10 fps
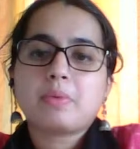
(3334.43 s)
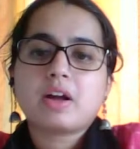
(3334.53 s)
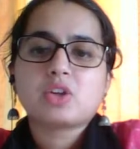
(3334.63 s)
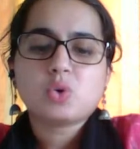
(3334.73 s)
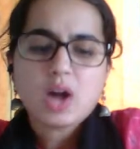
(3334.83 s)

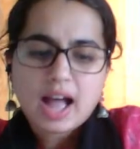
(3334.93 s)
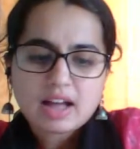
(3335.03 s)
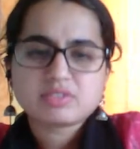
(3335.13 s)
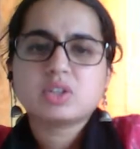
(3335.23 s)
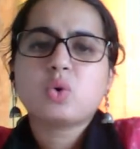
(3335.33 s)
You
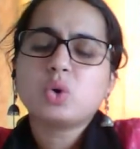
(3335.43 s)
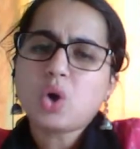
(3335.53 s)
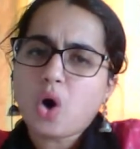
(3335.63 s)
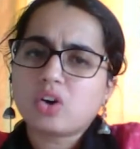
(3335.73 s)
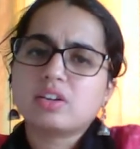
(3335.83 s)
have the whole
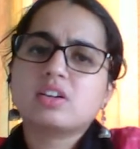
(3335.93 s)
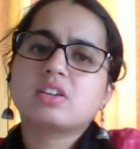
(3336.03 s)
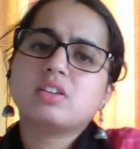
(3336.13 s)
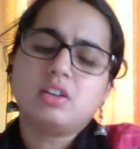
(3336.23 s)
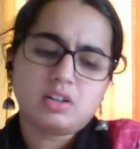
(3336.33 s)

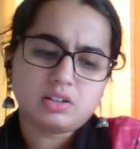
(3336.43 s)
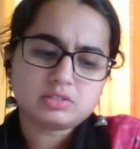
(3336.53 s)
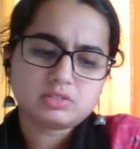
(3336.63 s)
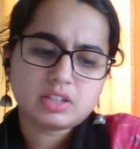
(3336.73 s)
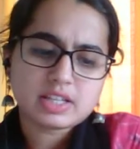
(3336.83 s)
order,
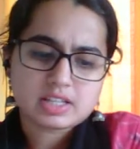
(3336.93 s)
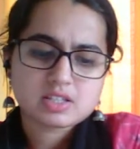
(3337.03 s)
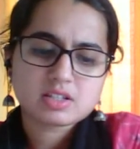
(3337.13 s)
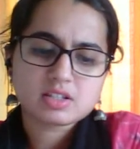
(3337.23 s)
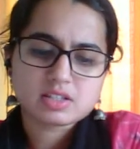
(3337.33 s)

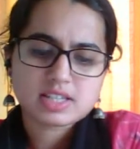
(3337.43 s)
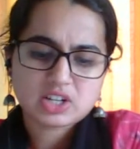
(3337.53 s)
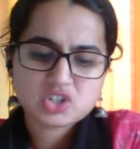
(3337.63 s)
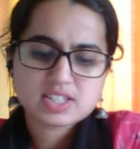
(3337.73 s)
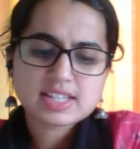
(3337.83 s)
yes,
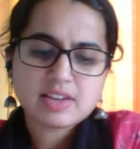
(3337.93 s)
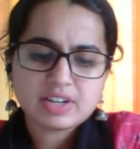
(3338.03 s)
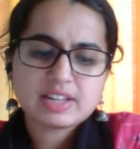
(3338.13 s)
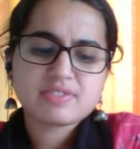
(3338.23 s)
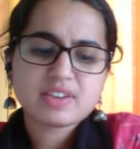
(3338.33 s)
section
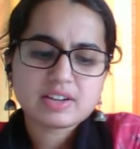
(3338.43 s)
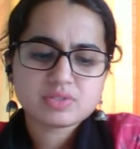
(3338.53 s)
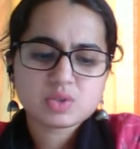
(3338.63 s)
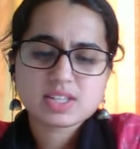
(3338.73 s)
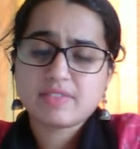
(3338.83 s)
75
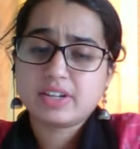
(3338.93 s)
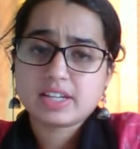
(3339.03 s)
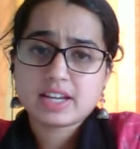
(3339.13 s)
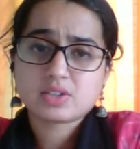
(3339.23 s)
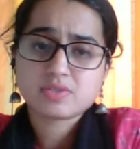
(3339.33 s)
to
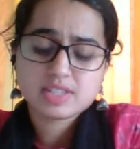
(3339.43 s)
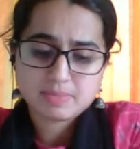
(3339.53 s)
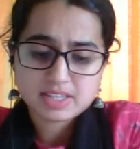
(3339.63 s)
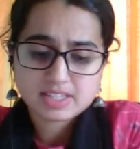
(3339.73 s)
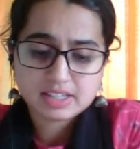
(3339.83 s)
78 of
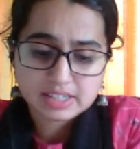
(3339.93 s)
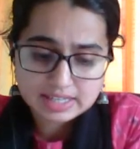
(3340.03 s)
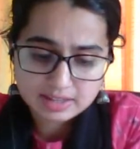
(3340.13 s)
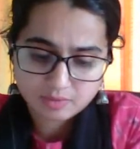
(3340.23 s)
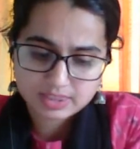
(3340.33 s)
CPC
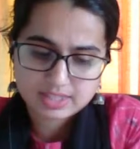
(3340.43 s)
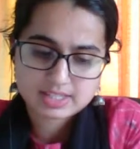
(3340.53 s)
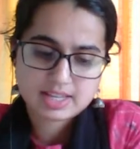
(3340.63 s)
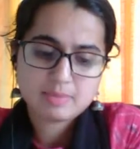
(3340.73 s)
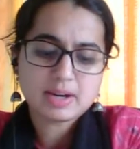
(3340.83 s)
dealing with the
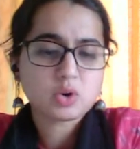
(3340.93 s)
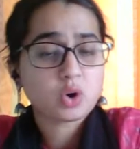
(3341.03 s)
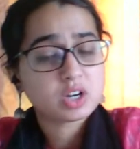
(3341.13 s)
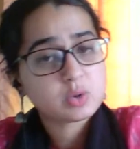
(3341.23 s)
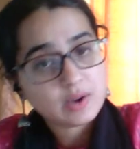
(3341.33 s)
same, and
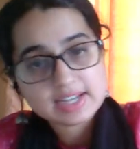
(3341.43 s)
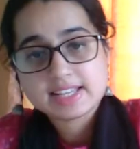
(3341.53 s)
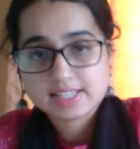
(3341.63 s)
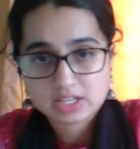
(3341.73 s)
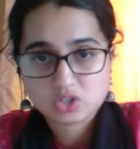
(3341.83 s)
order
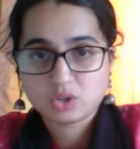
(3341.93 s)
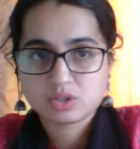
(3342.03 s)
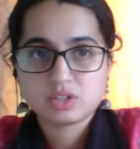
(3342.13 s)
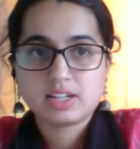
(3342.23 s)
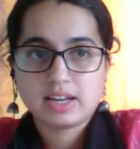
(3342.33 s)
26
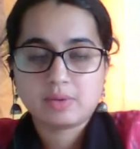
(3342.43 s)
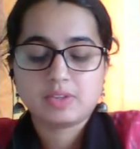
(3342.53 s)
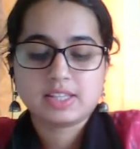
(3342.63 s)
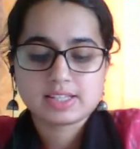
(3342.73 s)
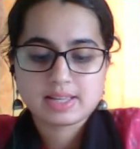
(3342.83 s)
also dealing
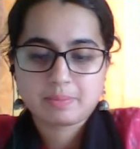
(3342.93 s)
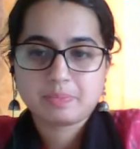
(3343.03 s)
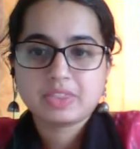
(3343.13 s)
with the same.